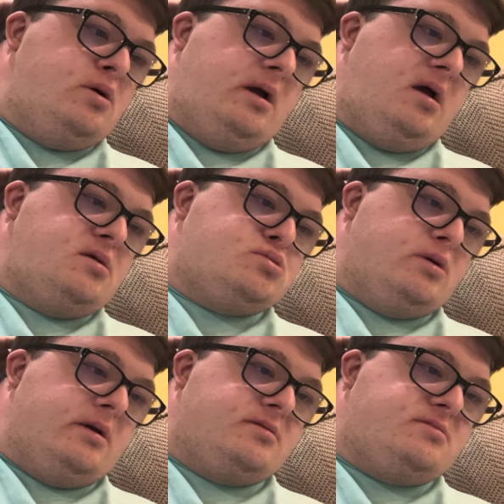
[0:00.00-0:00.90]

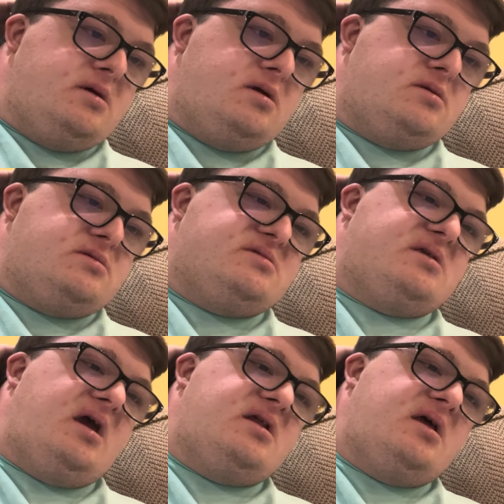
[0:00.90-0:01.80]
Henry did
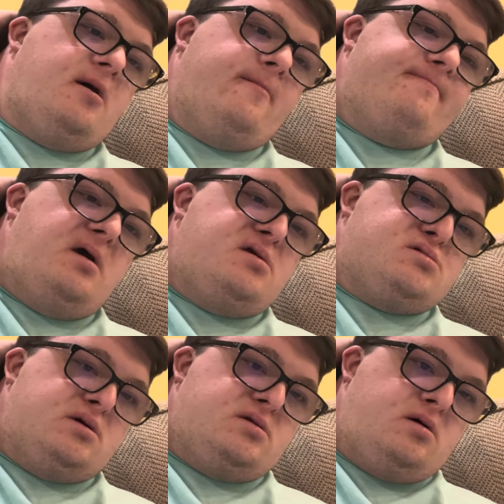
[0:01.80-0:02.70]
standing
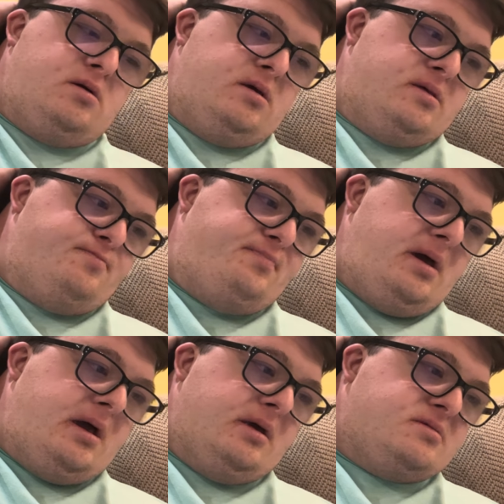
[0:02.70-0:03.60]
ovation on if it
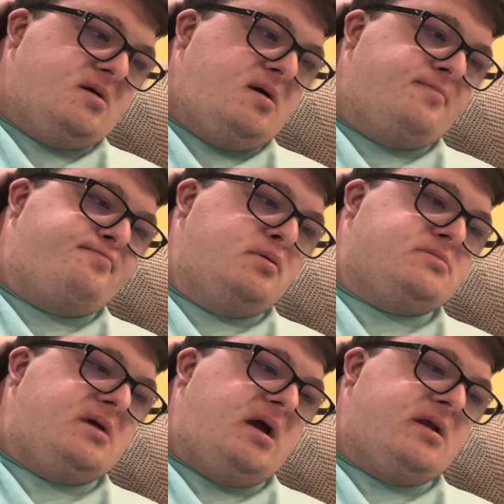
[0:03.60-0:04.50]
bears and
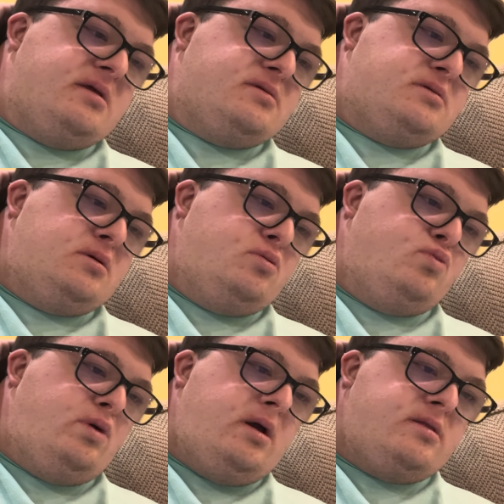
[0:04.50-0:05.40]
pretending to
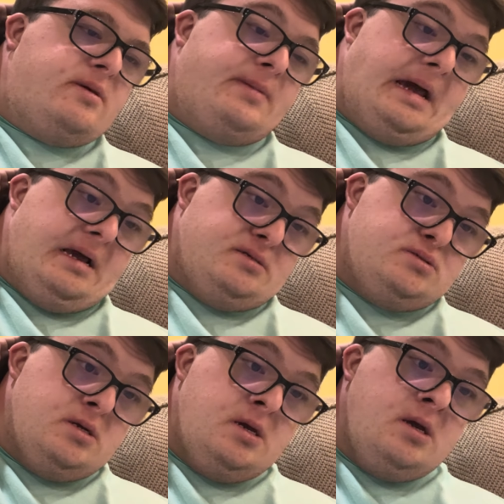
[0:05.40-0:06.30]
win the
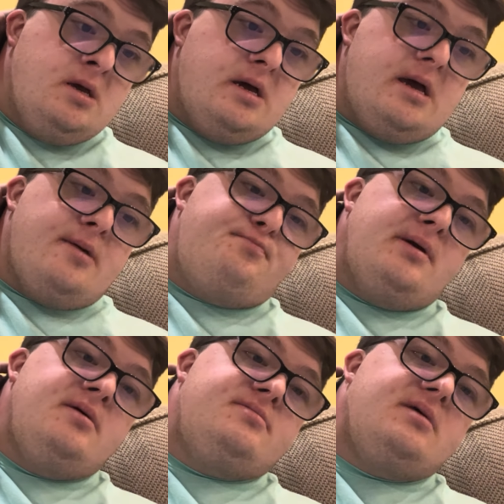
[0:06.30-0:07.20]
match. And
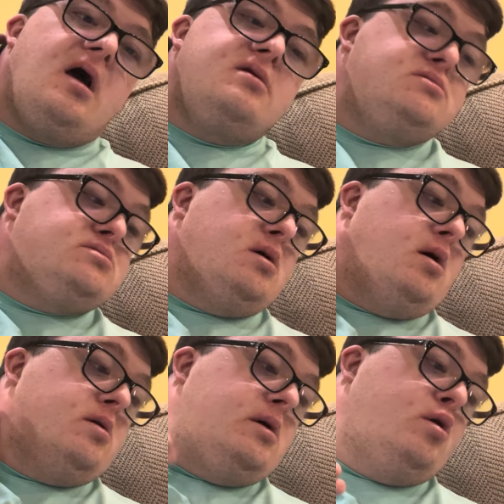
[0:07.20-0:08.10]
be done
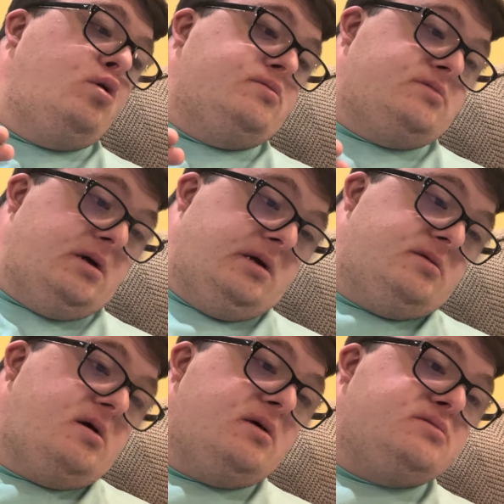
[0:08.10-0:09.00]
saw the whole thing.
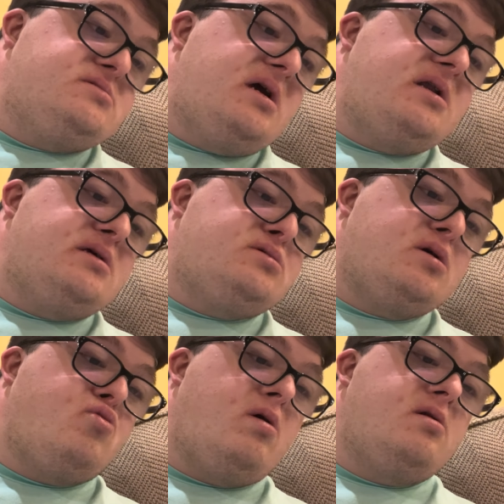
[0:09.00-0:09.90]
And standing
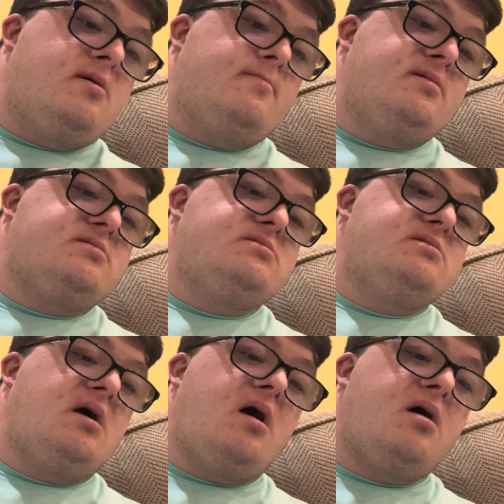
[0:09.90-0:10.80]
Swift Williams is
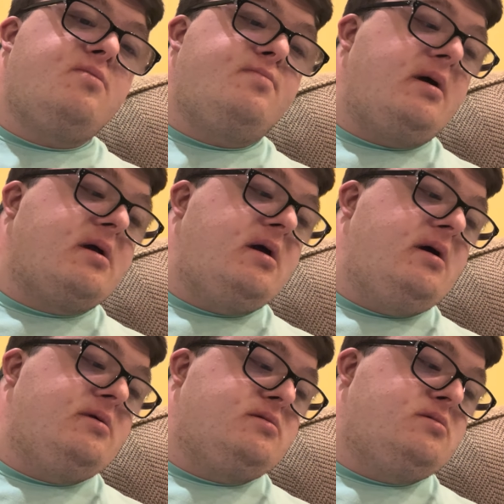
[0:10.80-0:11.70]
not making
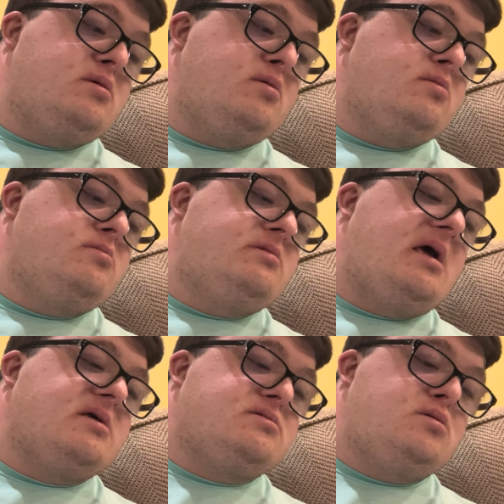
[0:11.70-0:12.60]
it to next